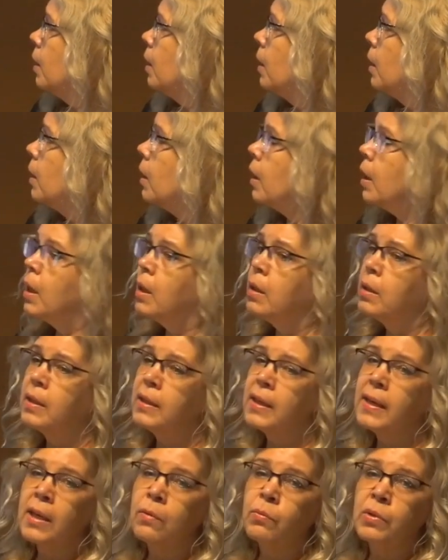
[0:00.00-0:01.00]
And
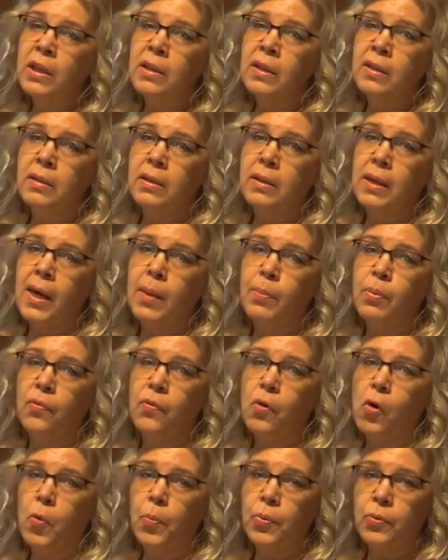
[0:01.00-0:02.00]
again, with any type of
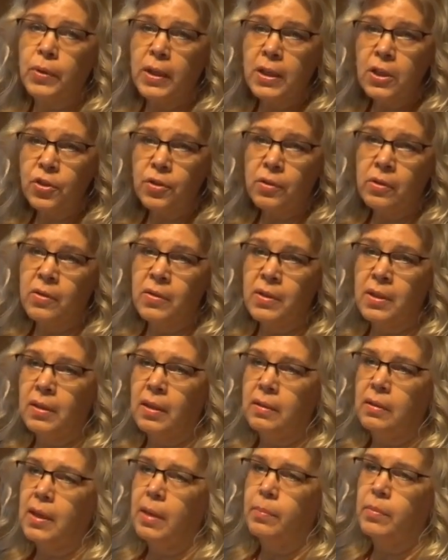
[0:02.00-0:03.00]
cooperation, there's the
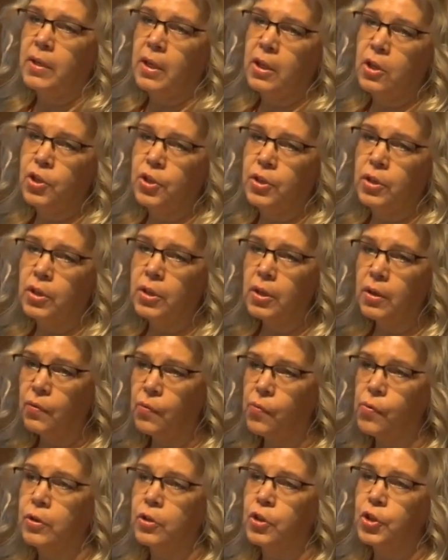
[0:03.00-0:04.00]
temptation
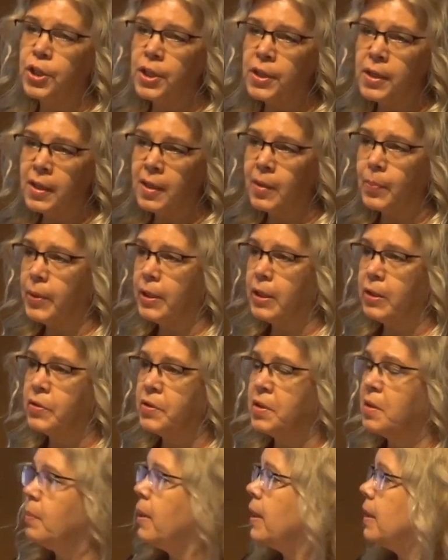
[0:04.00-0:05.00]
for cheating because
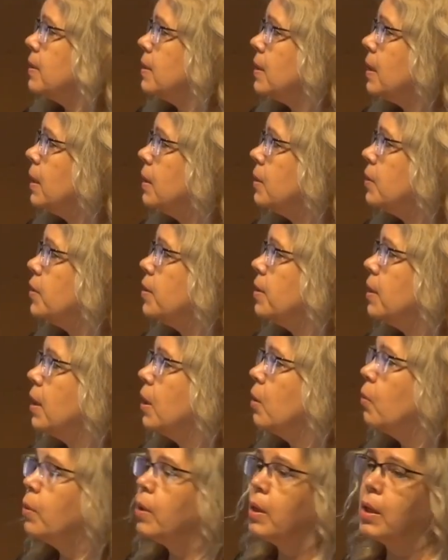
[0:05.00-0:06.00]
it makes sense.
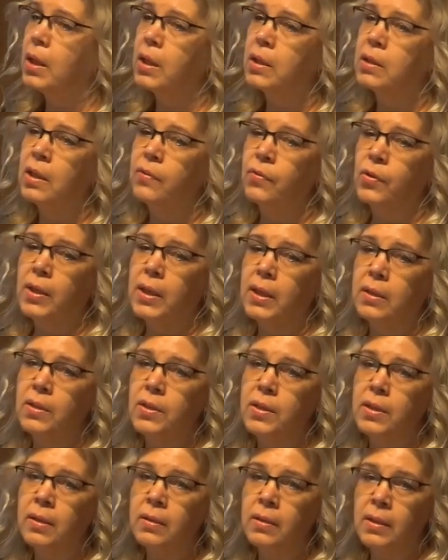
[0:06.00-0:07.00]
Now, if you can
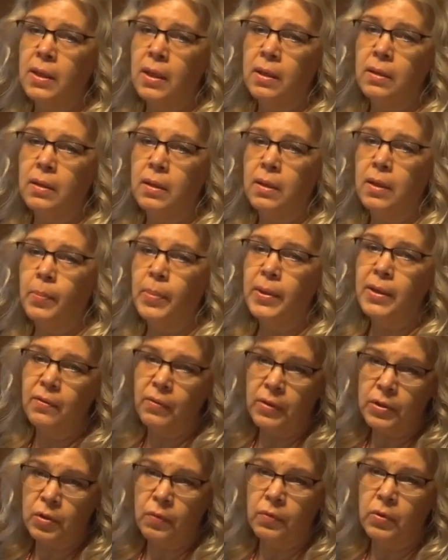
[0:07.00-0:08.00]
still get the
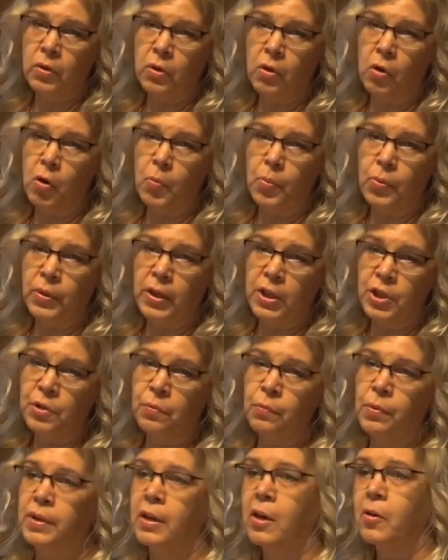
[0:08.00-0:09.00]
benefits of the
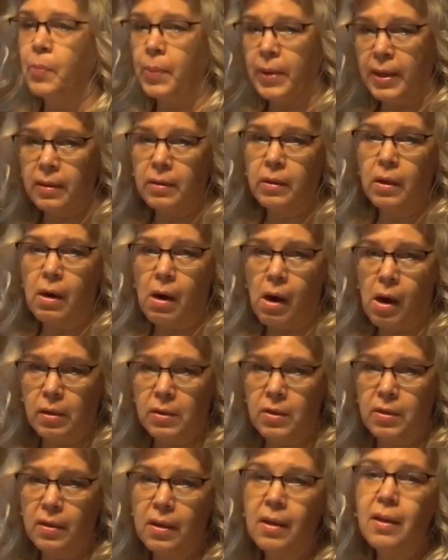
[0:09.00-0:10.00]
cooperation without paying the
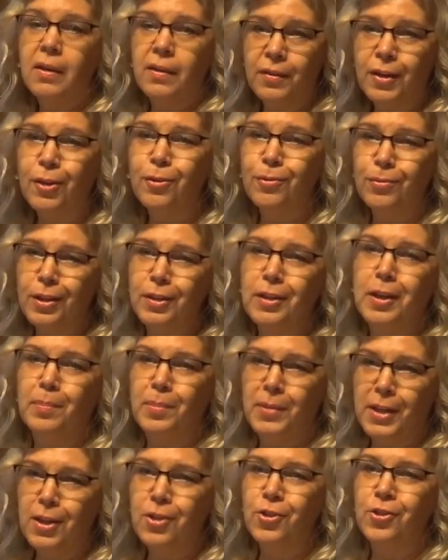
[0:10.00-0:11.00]
cost, now the
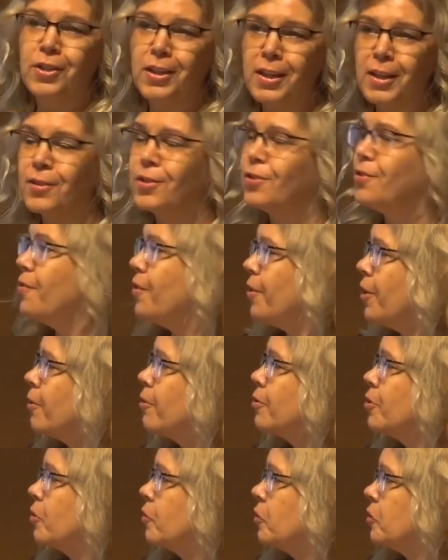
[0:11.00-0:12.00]
temptation is
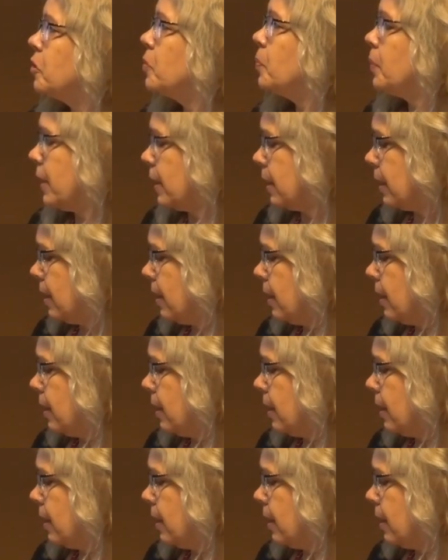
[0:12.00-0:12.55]
there, so to speak.